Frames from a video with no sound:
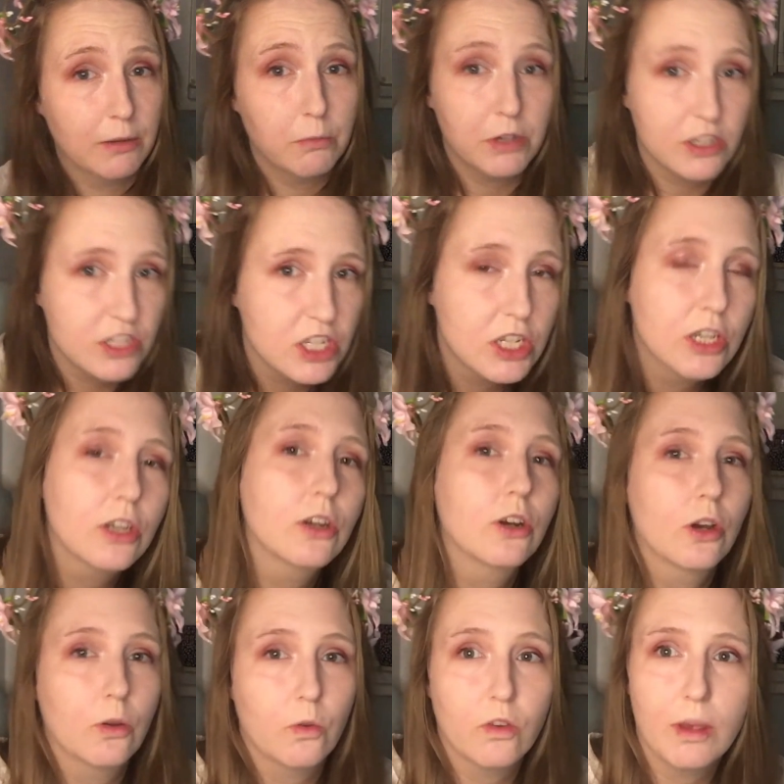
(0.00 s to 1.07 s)
which
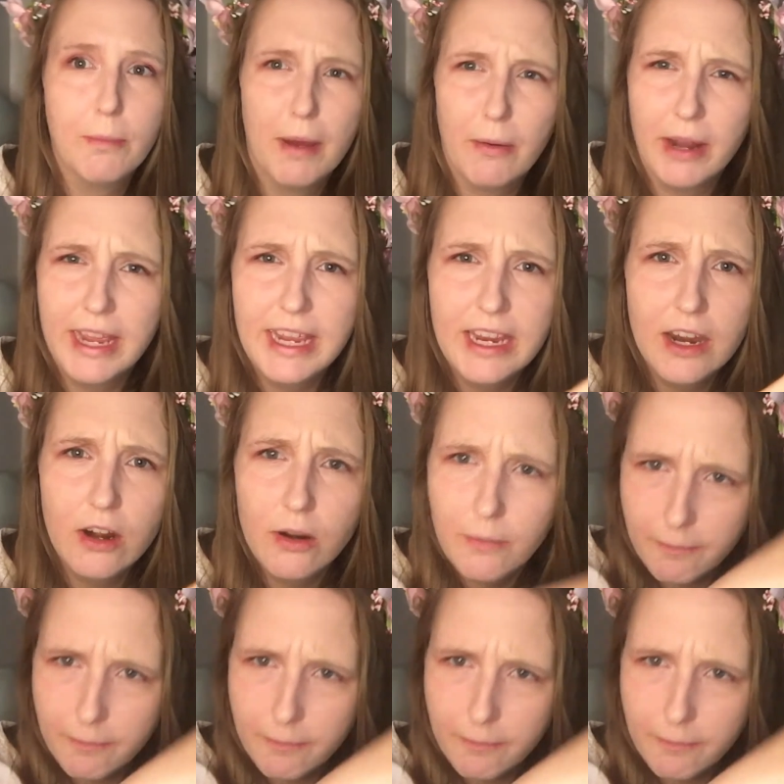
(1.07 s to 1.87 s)
goes about here.